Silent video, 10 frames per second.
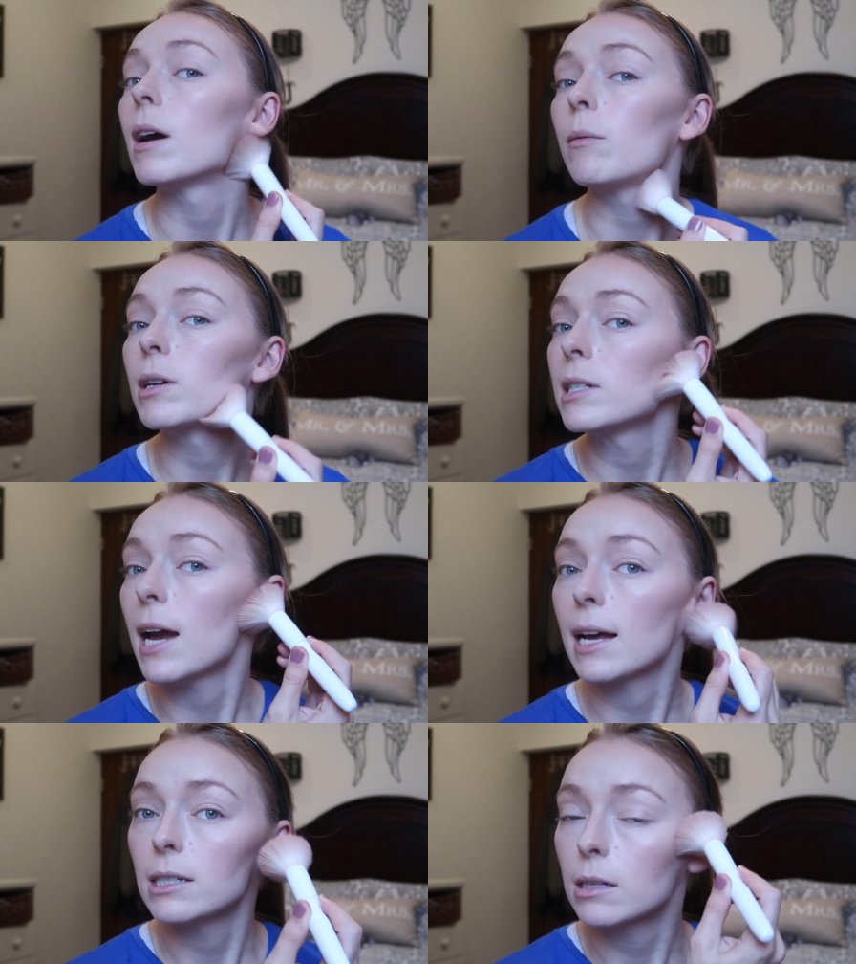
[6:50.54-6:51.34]
I want
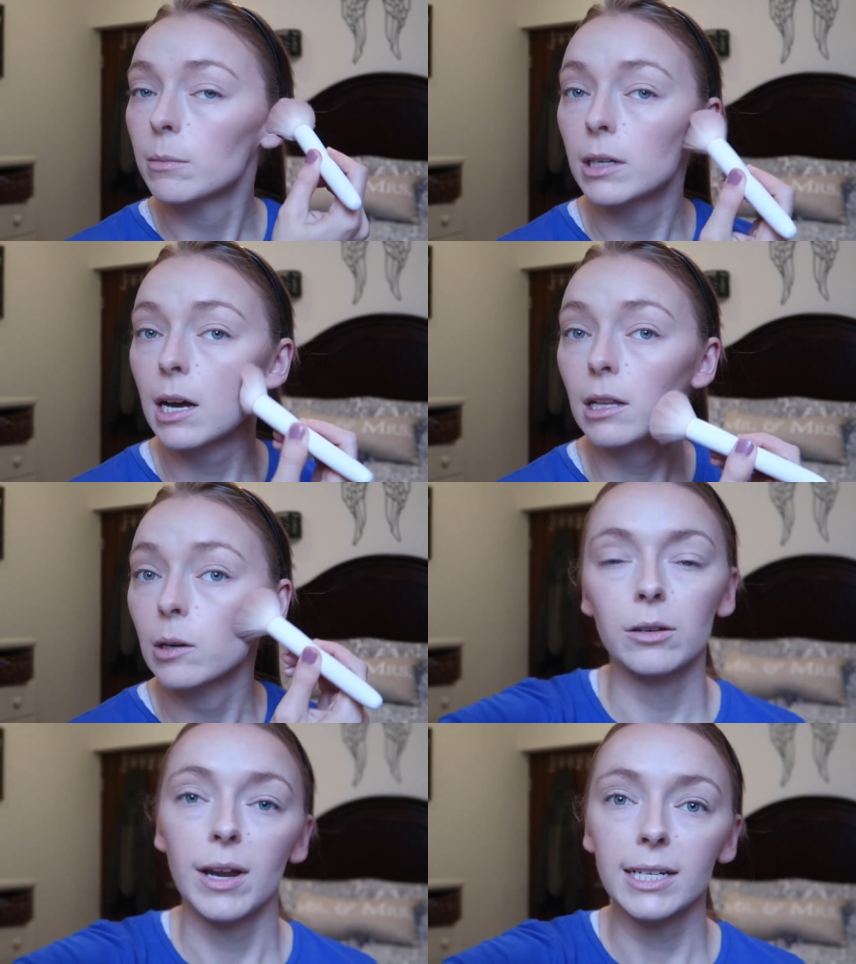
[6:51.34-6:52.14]
to add some
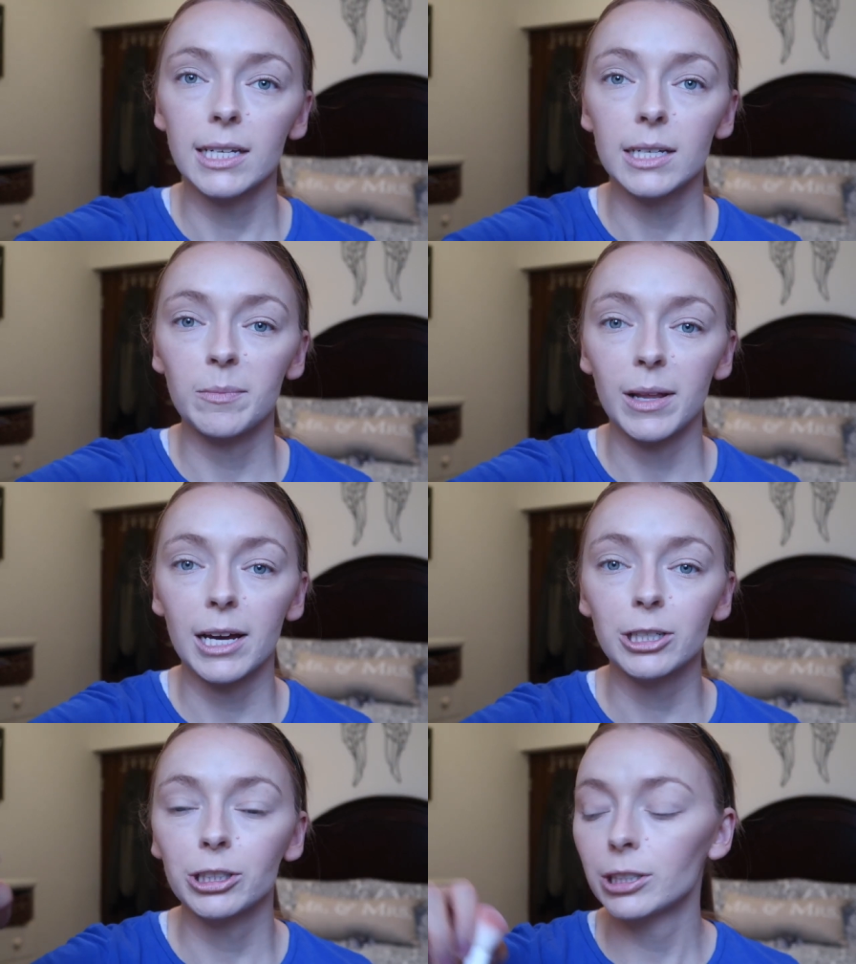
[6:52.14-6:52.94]
color. So next is
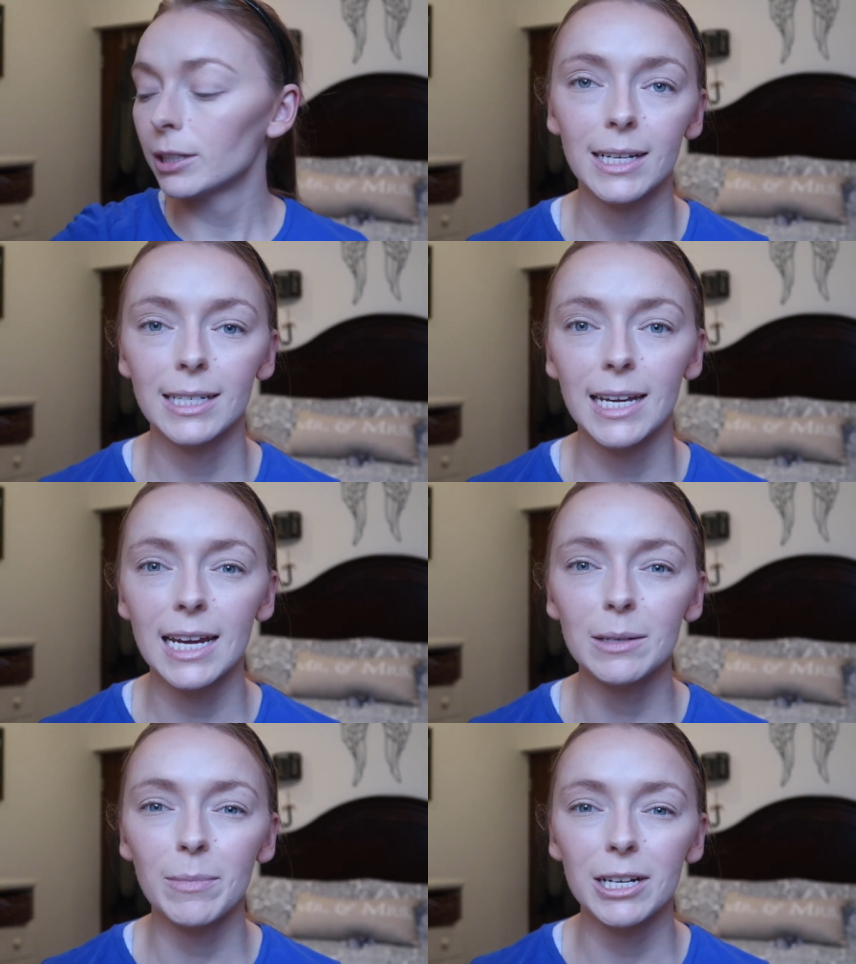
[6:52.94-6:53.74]
blush, and
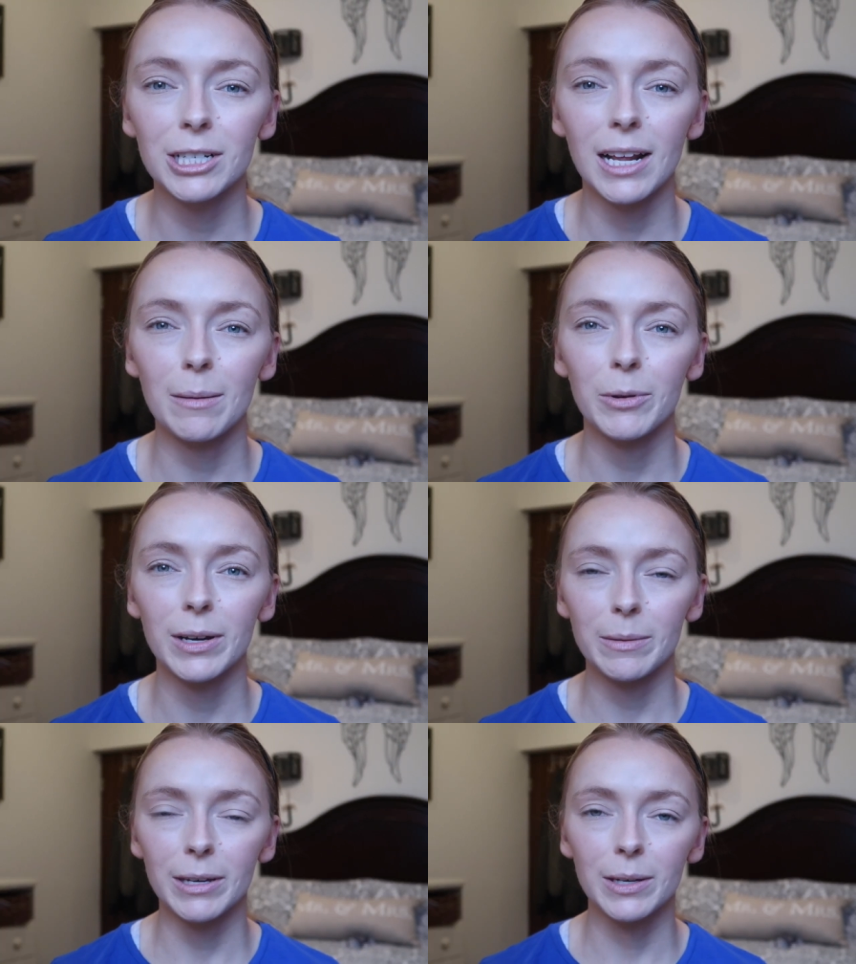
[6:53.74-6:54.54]
today's blush that I'm
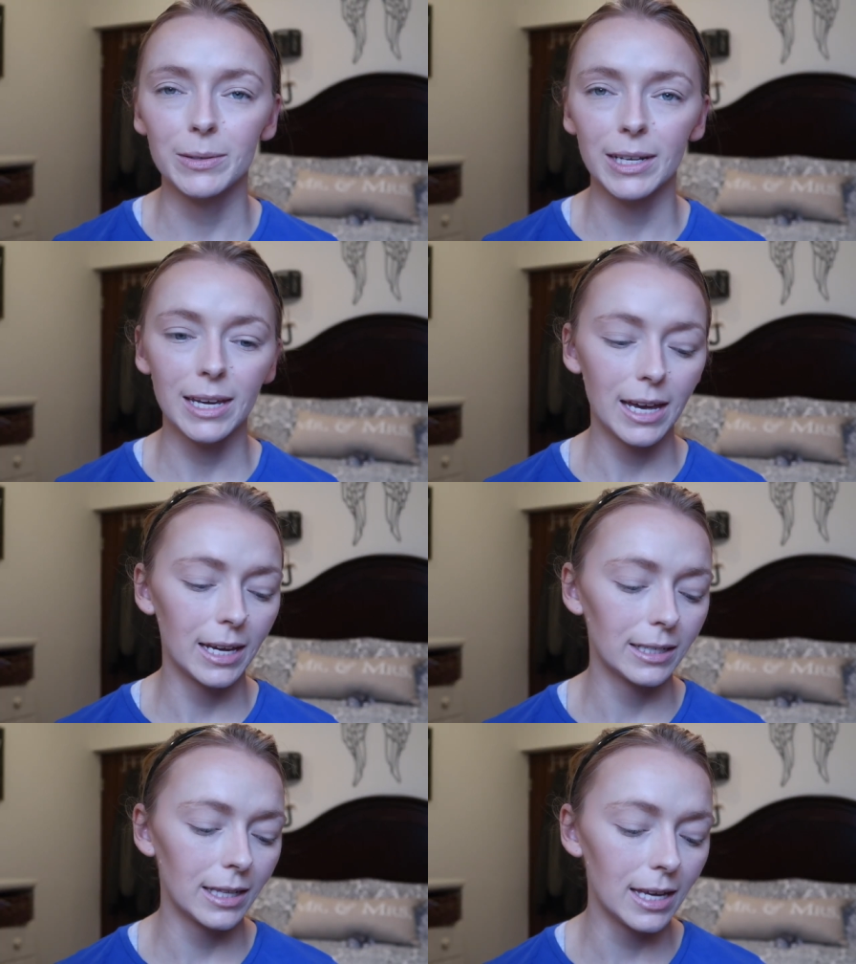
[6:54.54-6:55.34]
going to be using
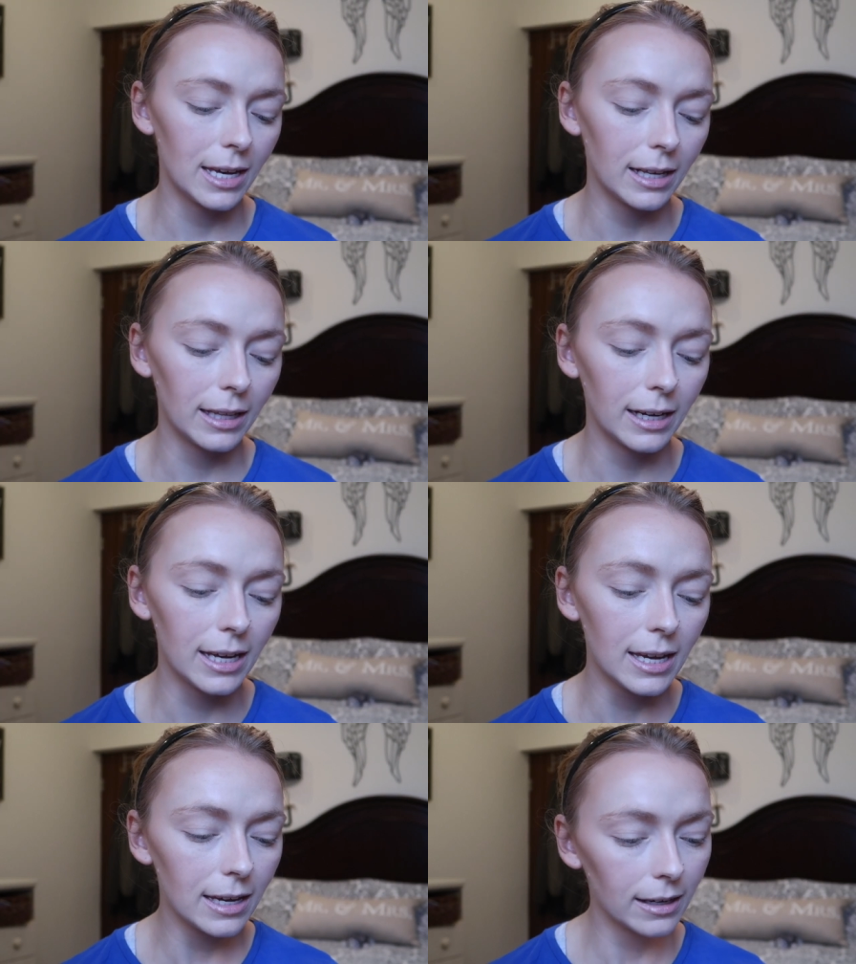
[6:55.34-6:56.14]
is the
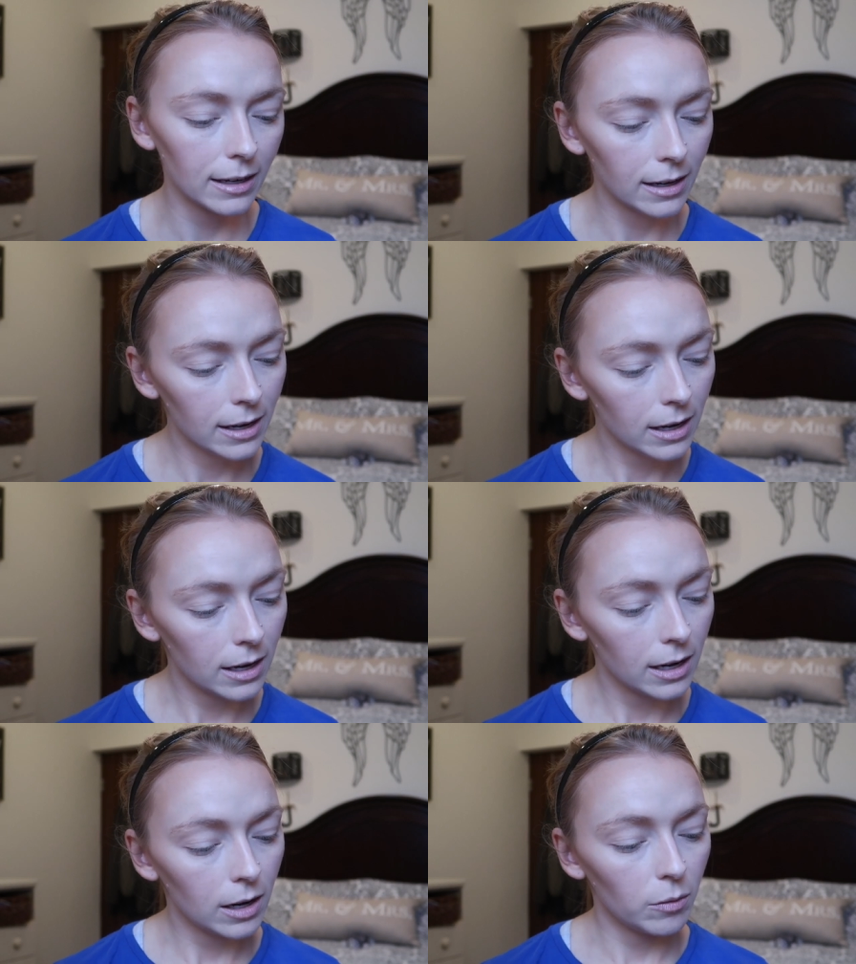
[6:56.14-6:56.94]
Clinique
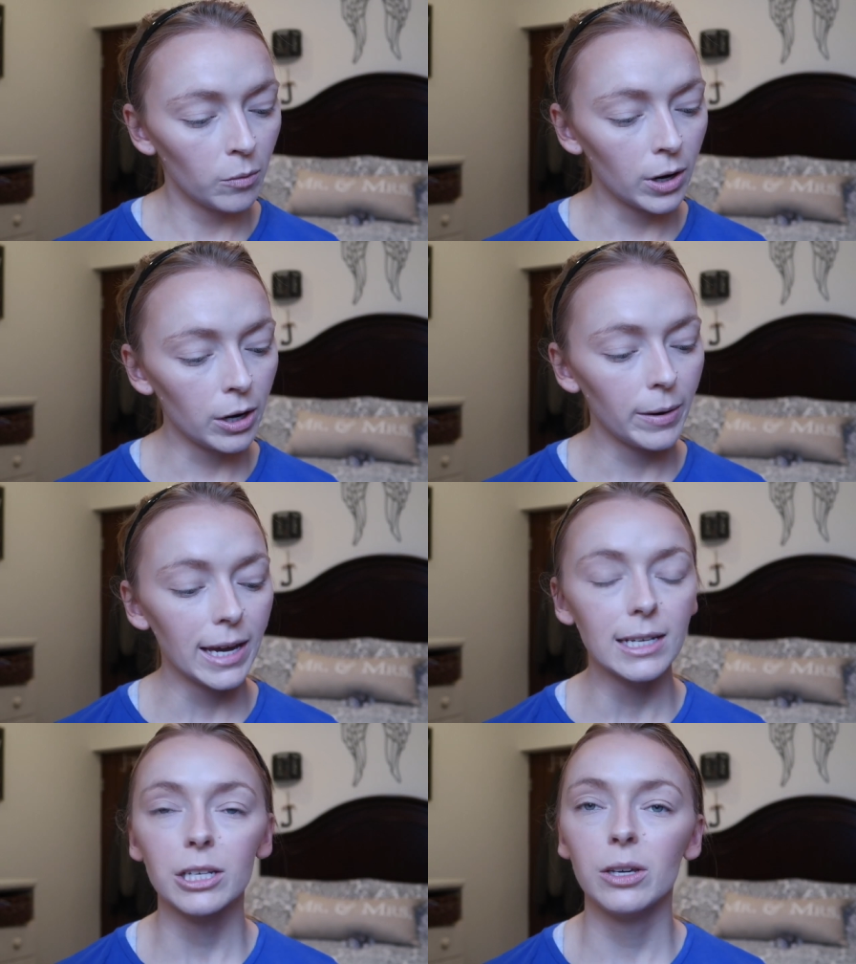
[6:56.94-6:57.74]

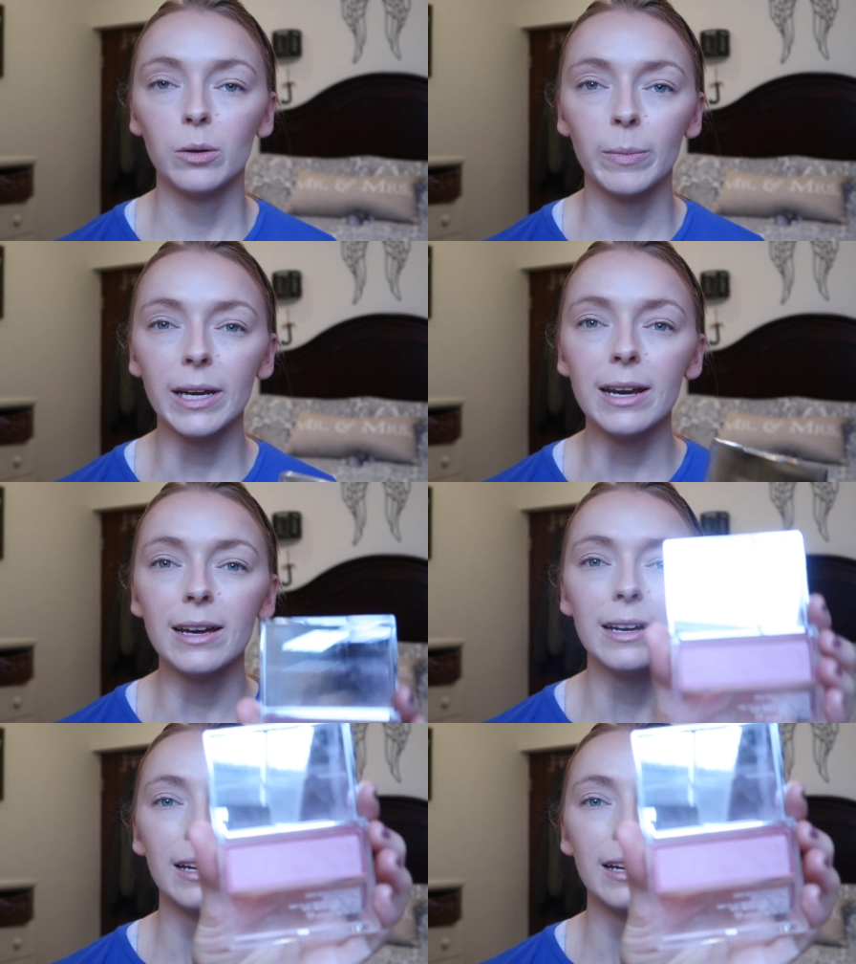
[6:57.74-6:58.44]
108 Cupid,